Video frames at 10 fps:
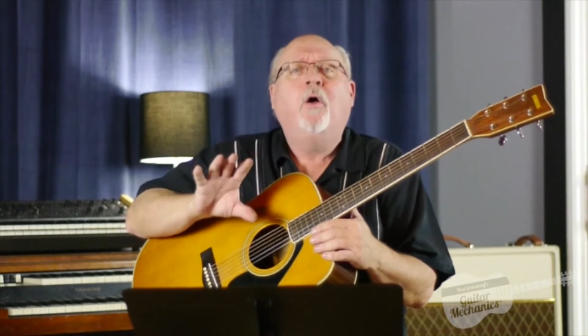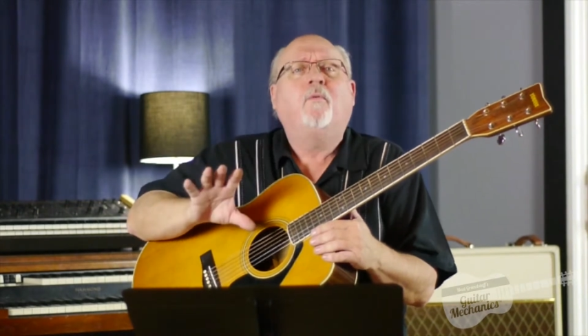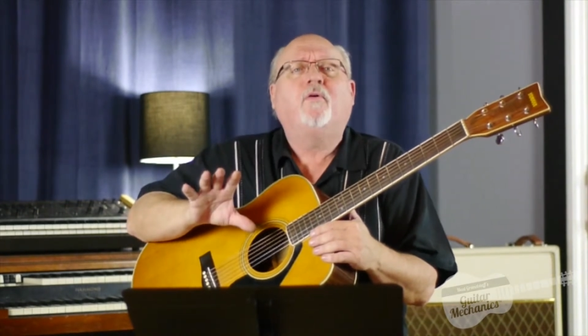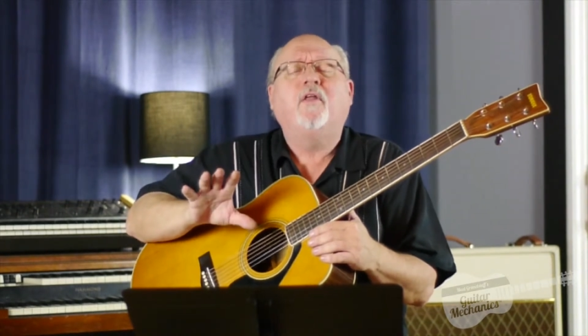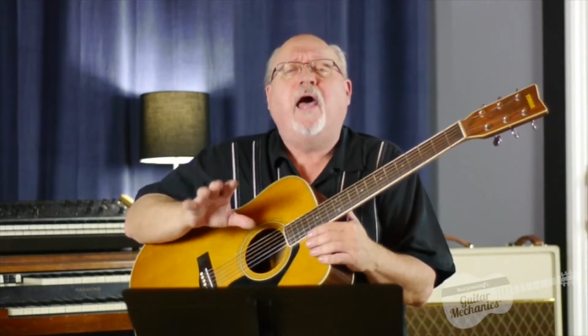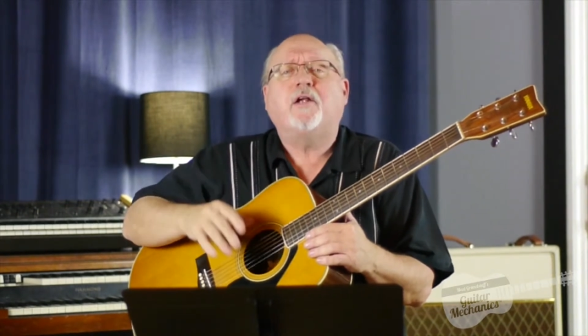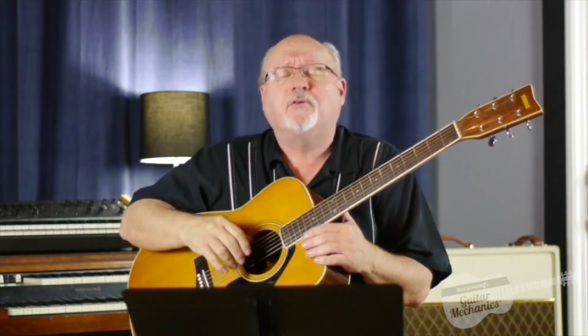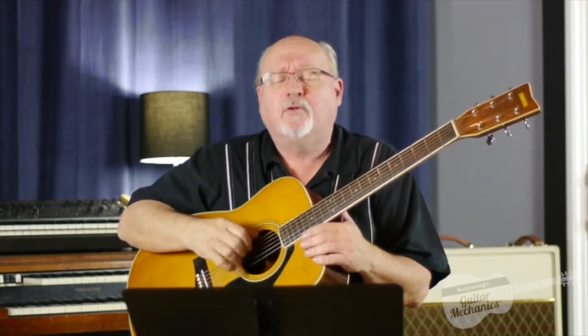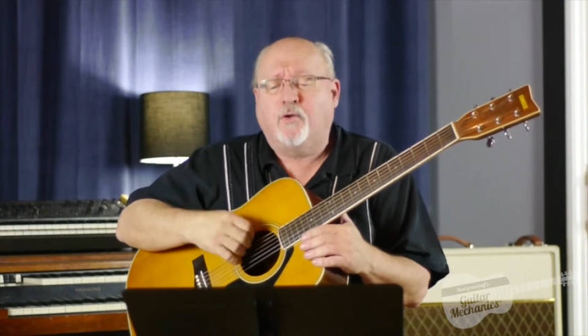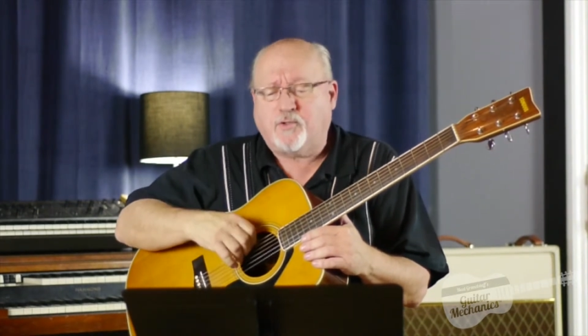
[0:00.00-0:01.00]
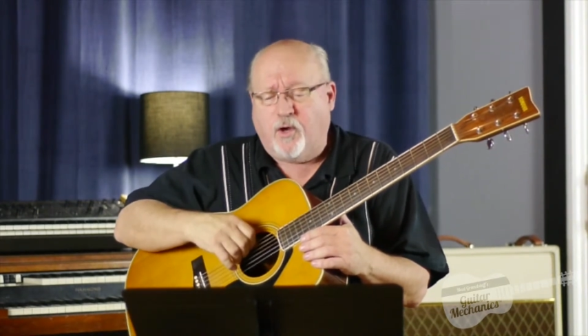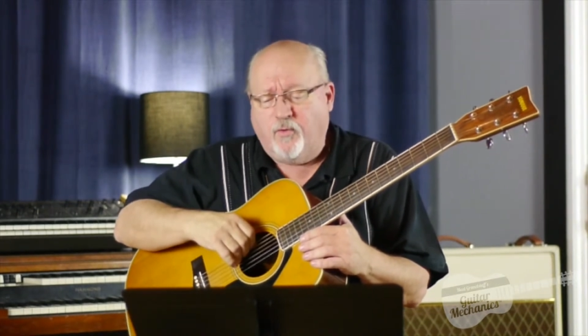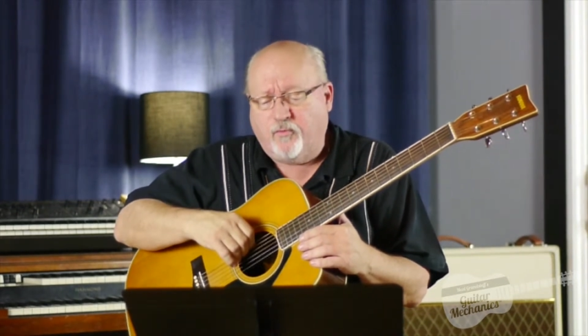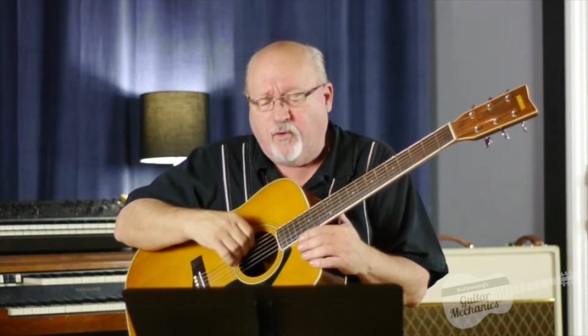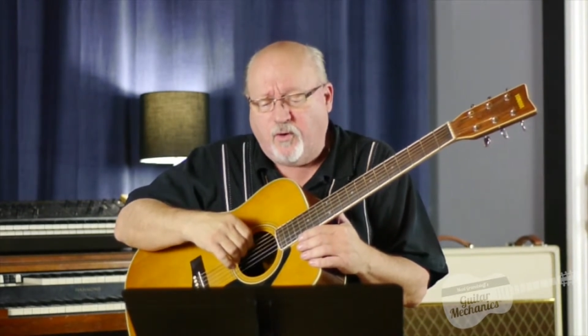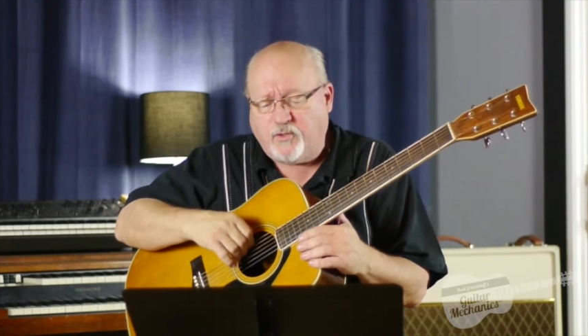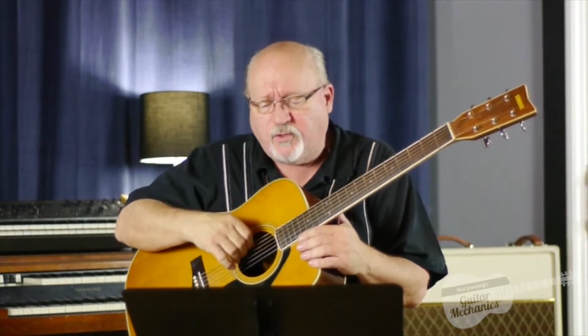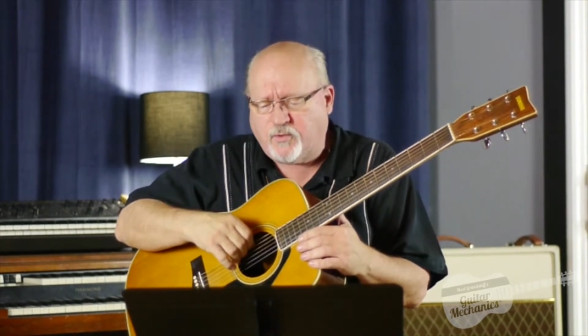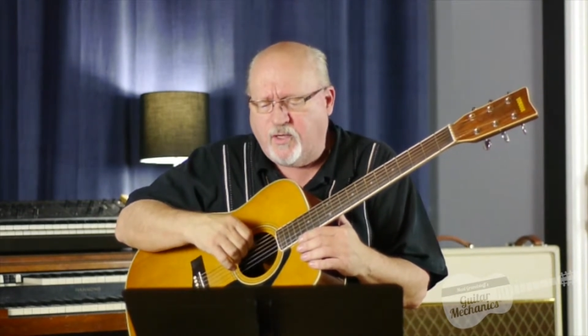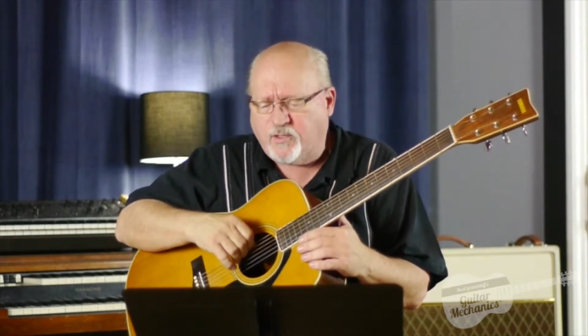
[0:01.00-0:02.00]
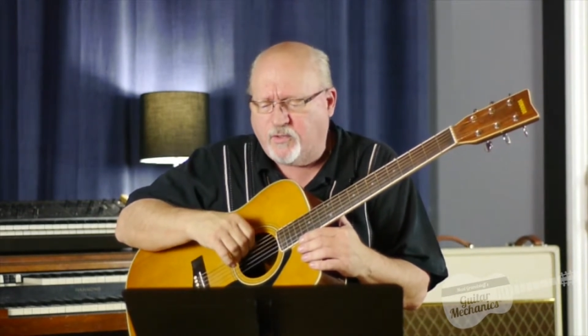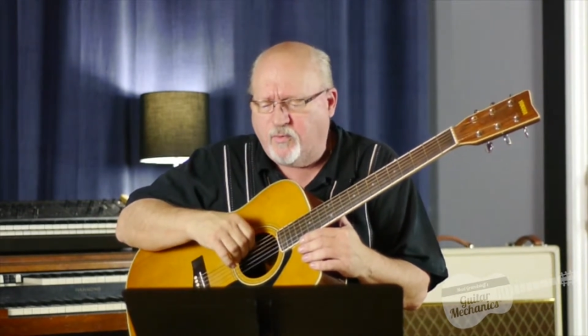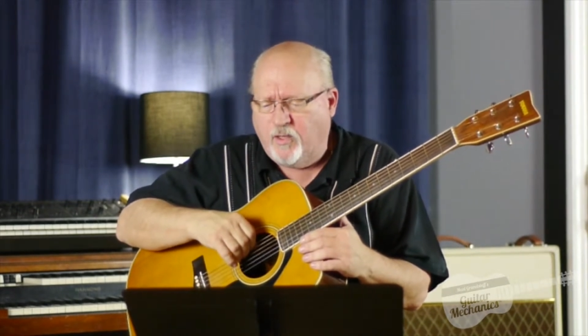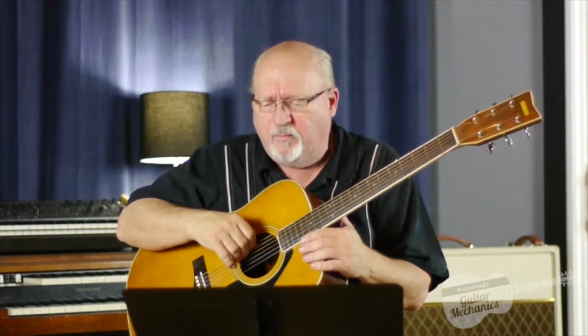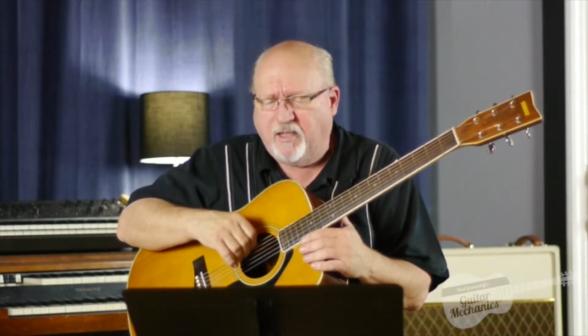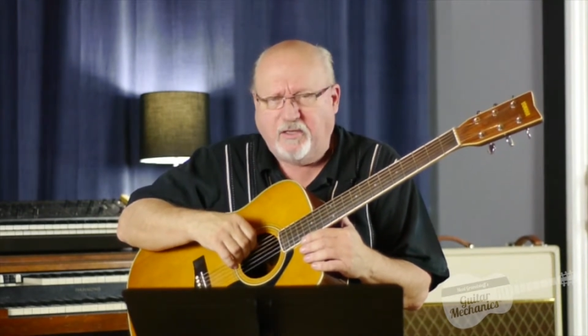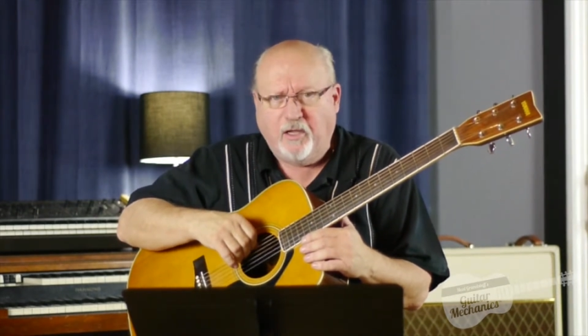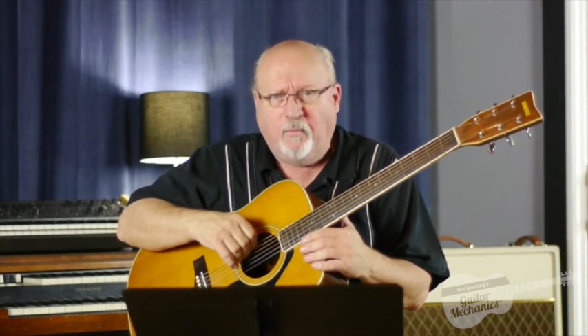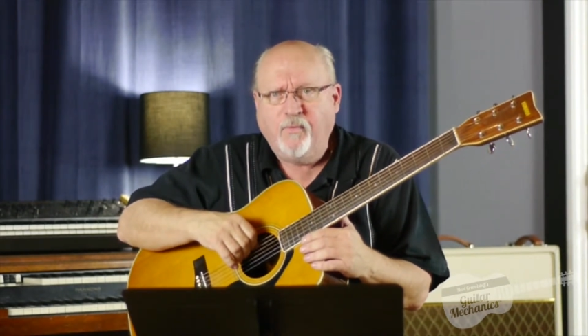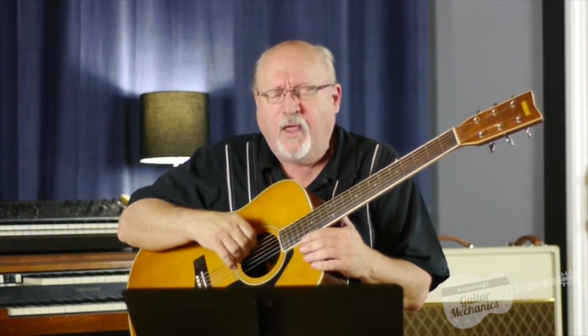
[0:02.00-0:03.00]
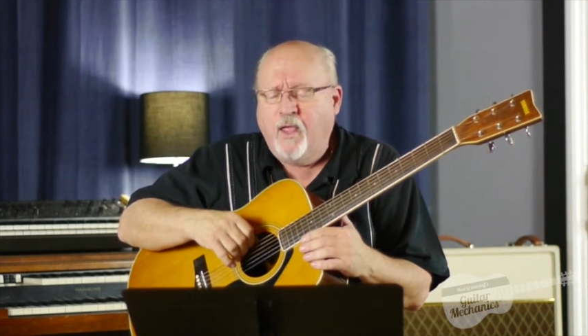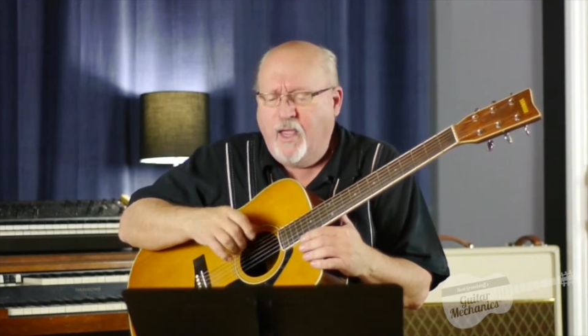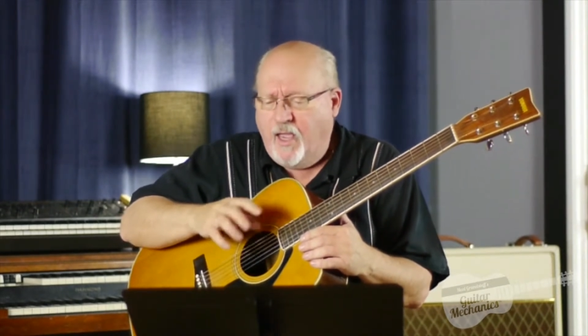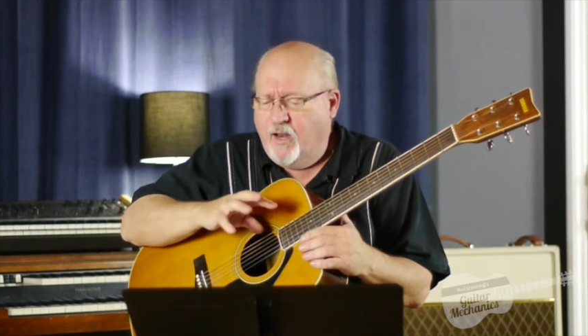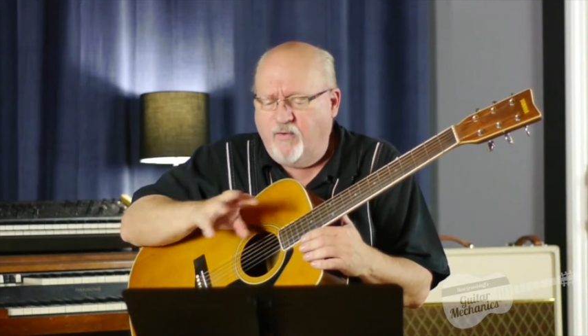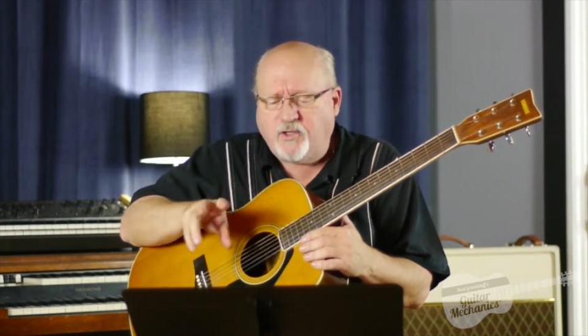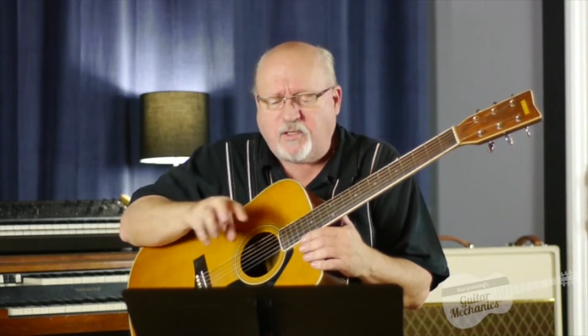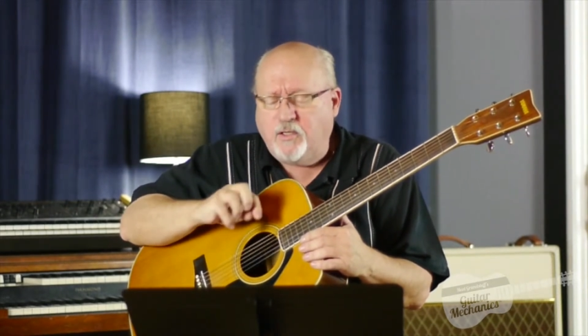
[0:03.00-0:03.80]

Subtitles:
where the natural notes are on those lower two strings is a real big deal. And eventually